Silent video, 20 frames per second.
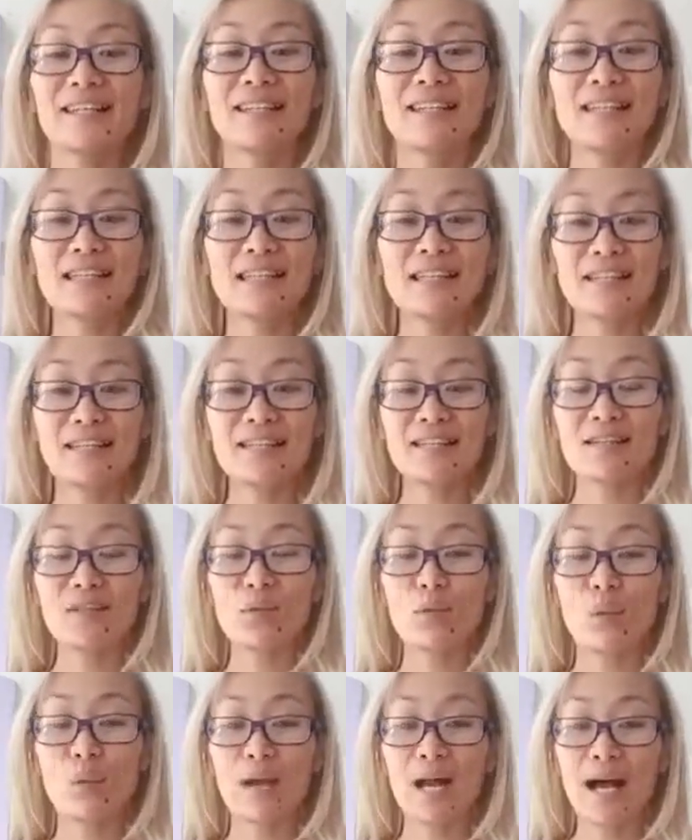This
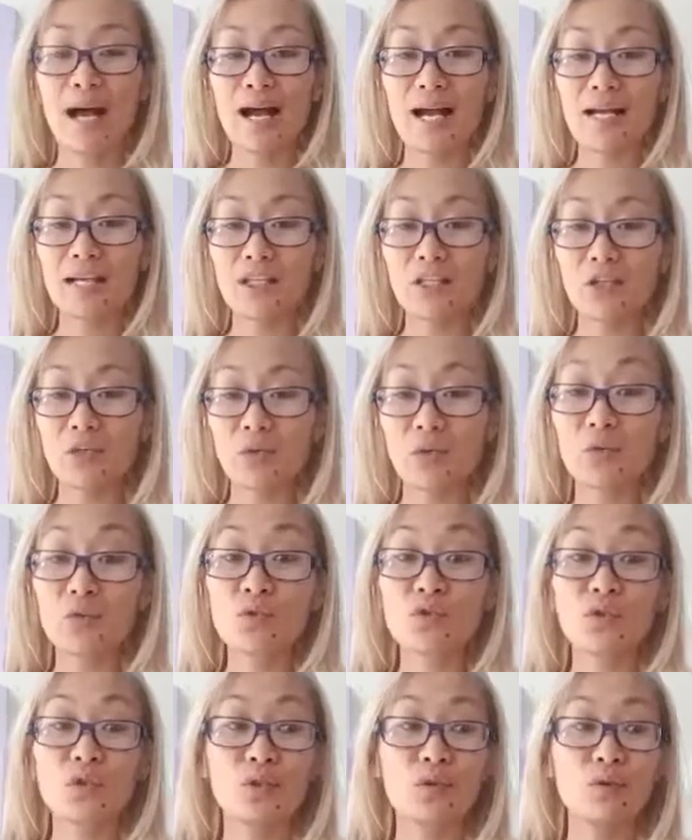is what I
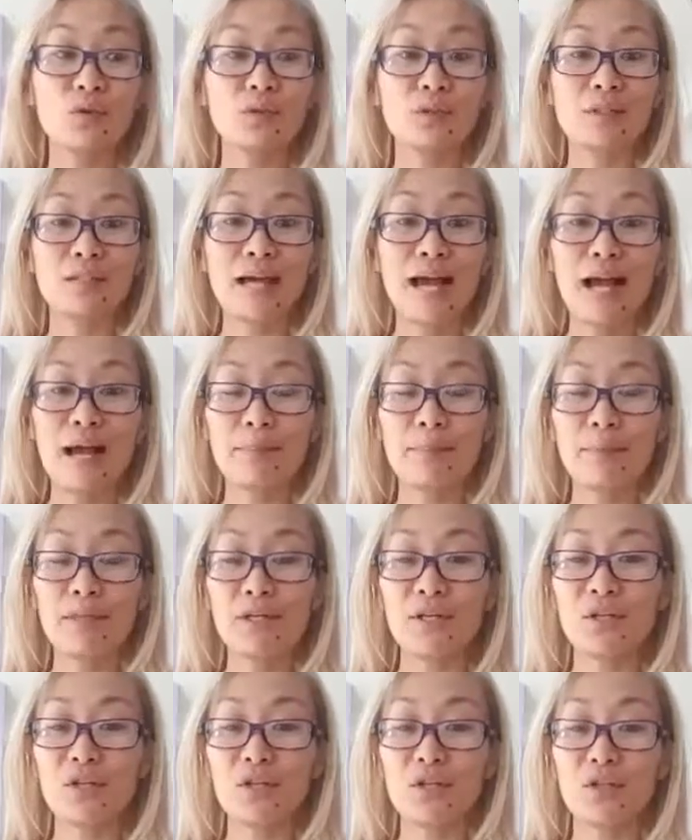use to tap
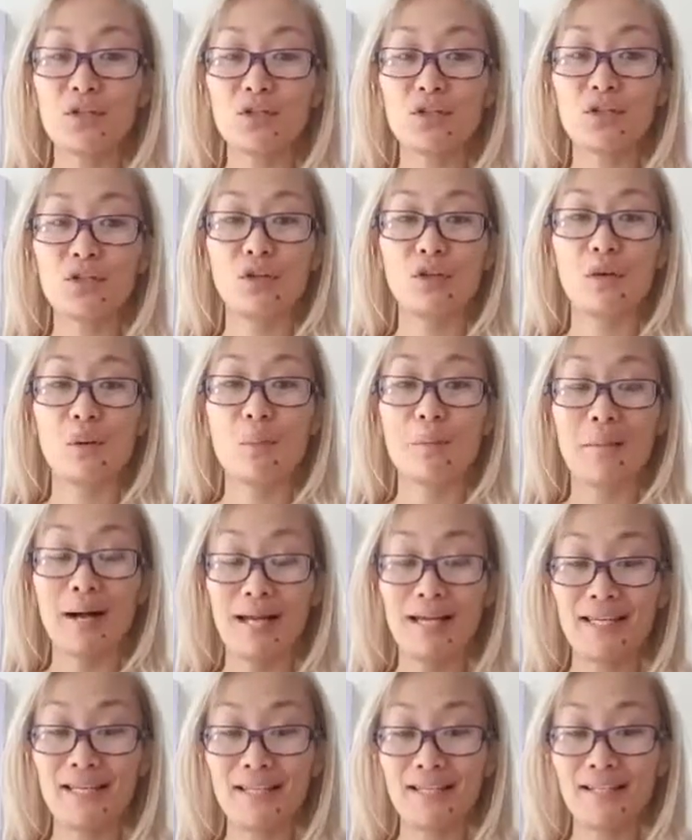into
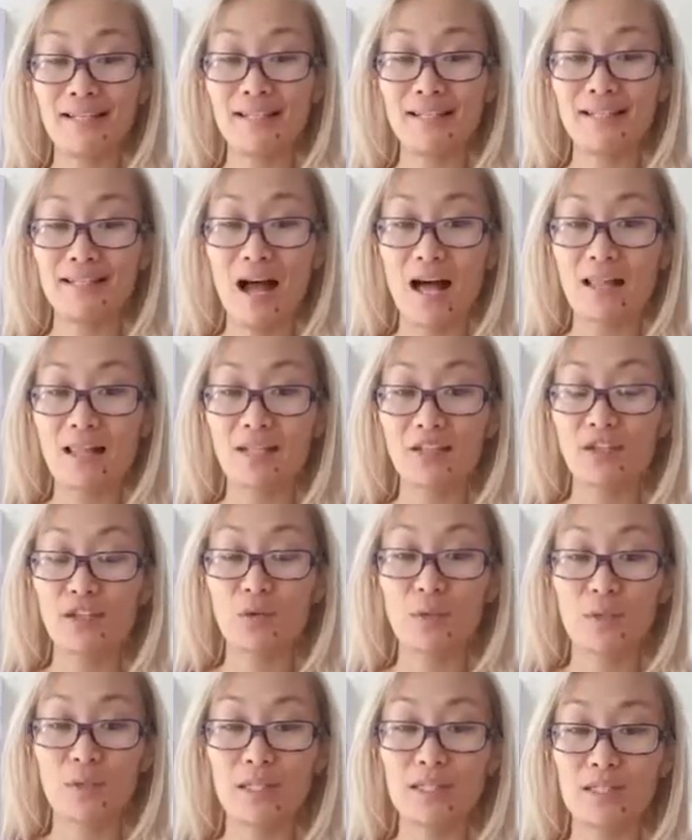my hidden knowledge
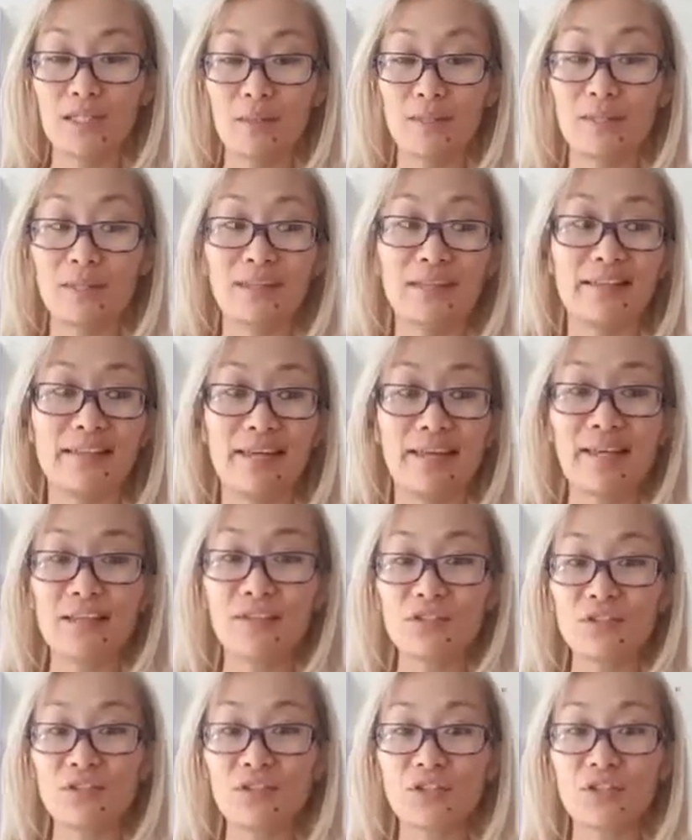and wisdom, the
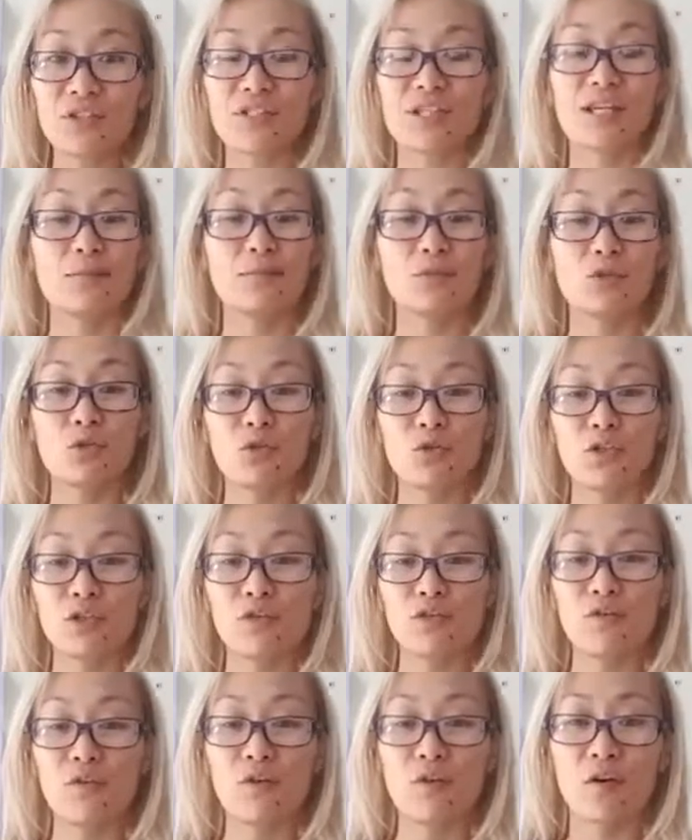answers that I'm
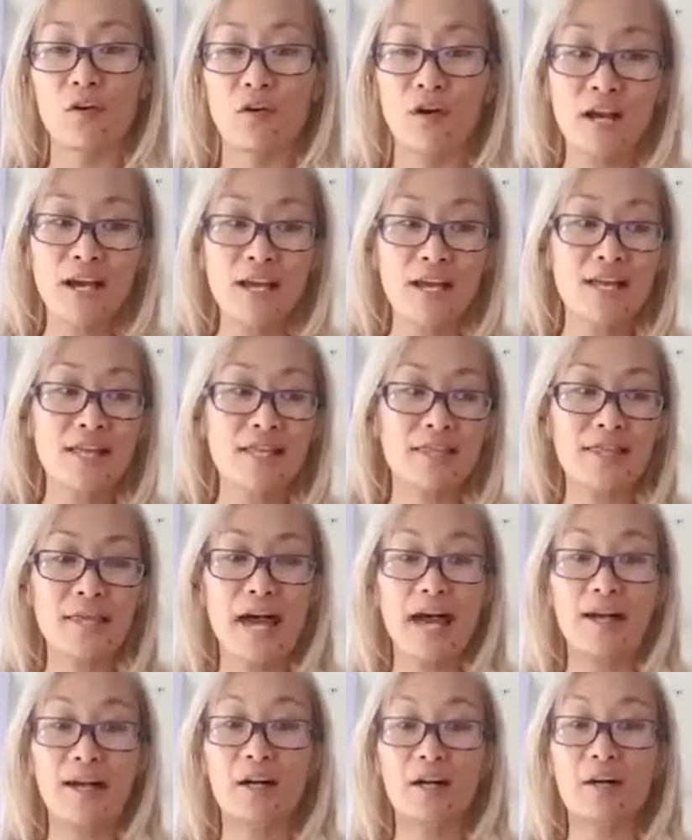searching for
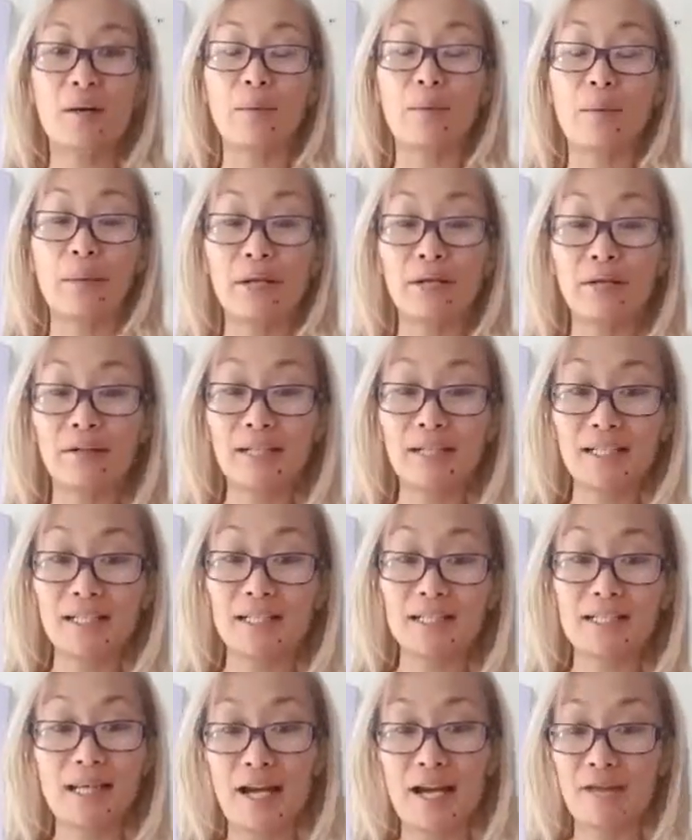that are buried
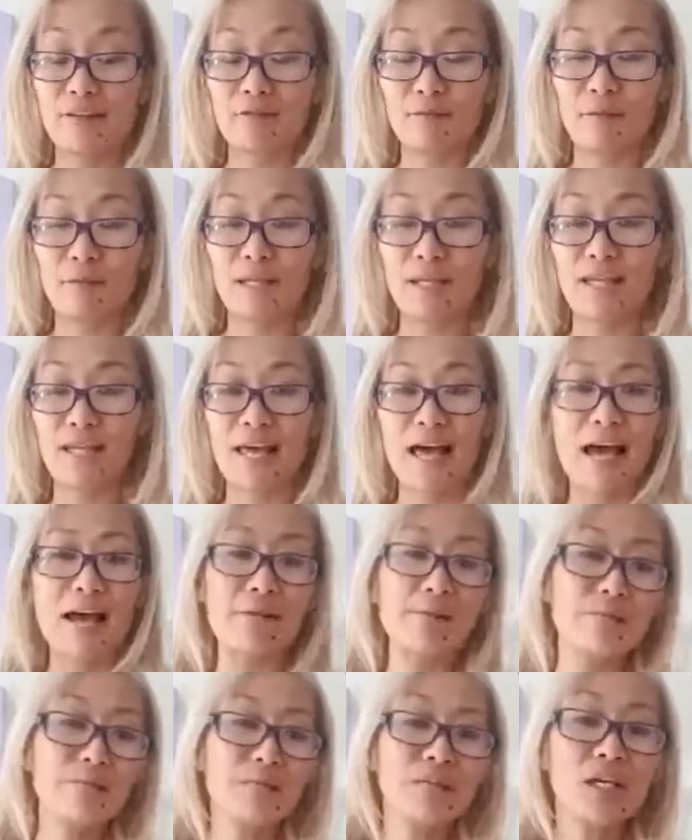inside of me
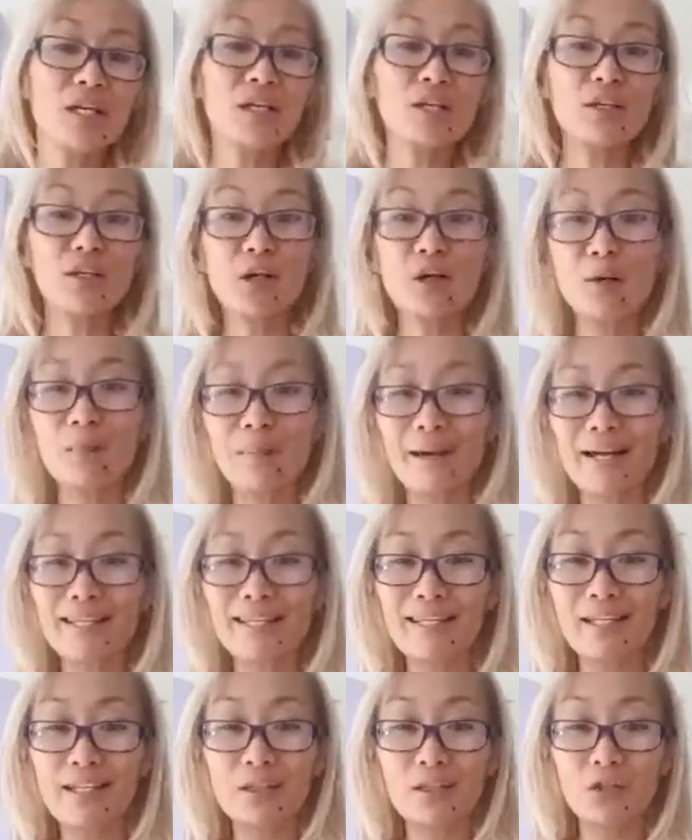that,
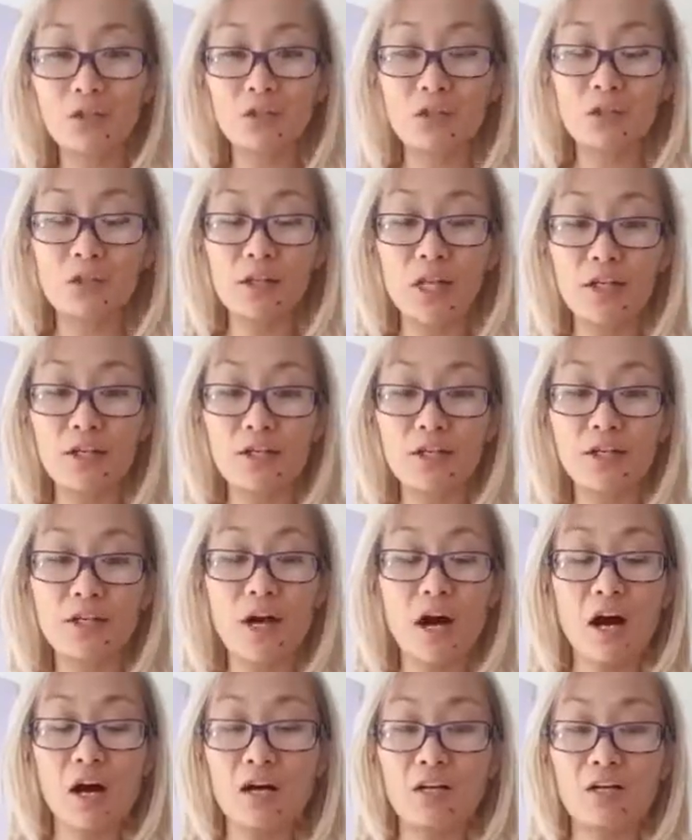might get a little cluttered and
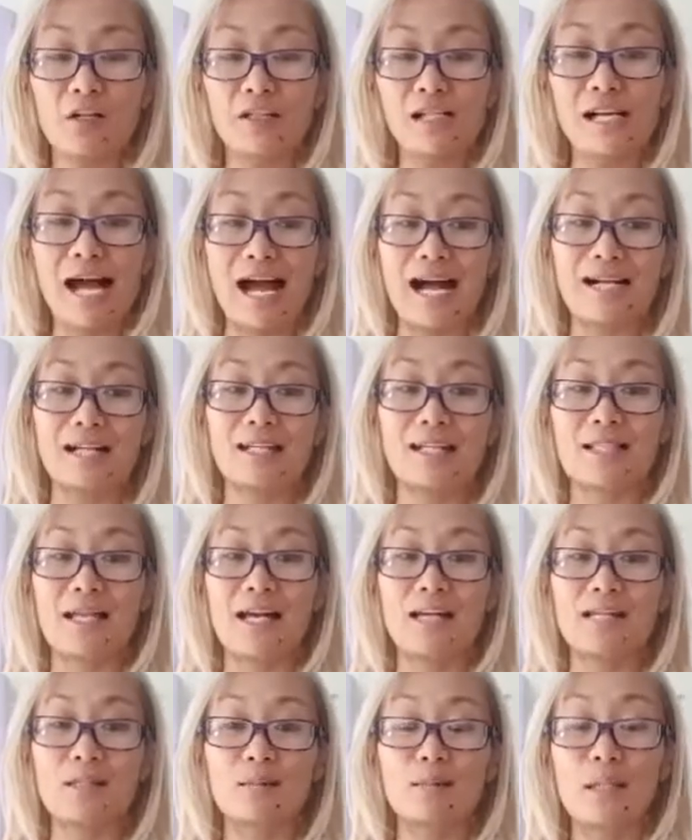harder to
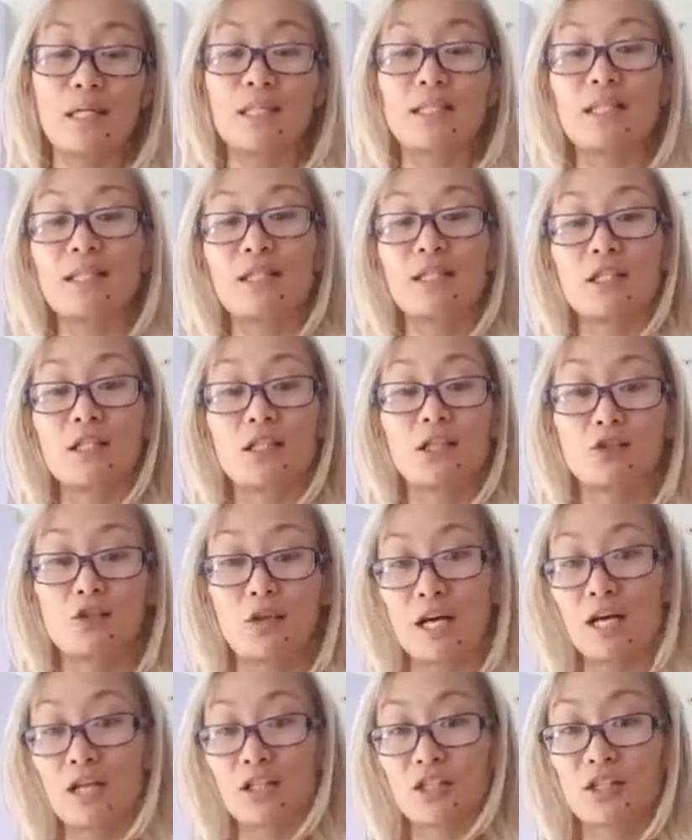access because of the
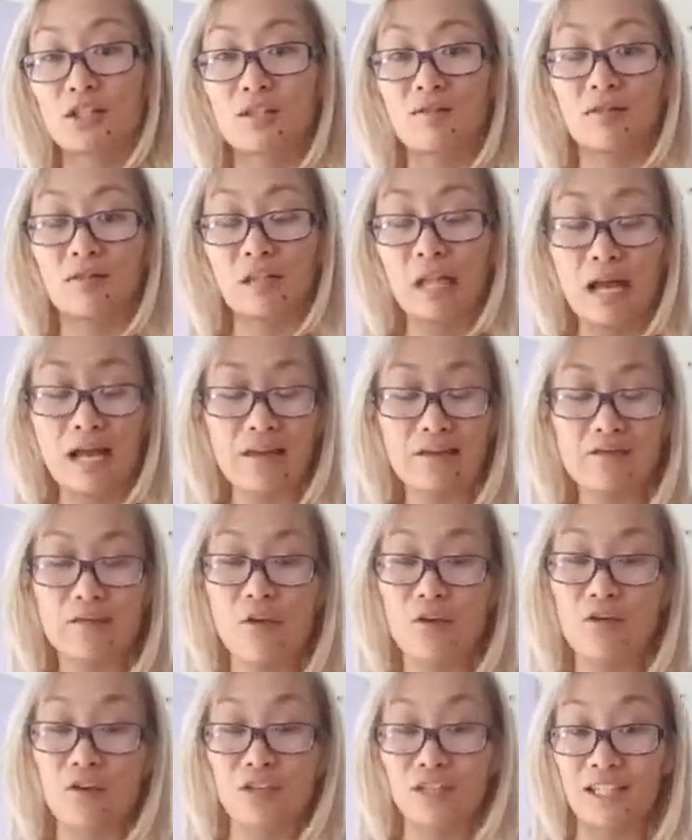distractions of life,
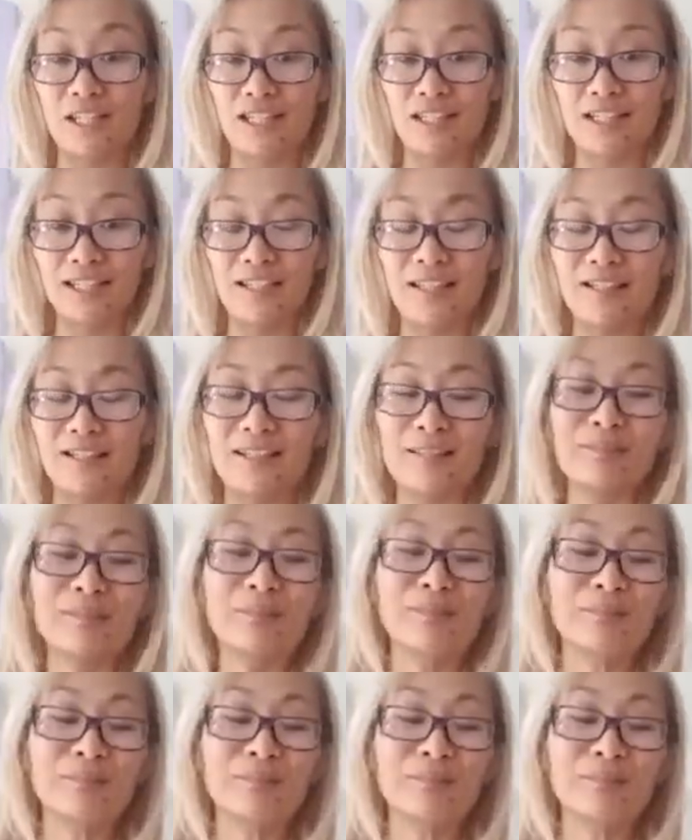overthinking, and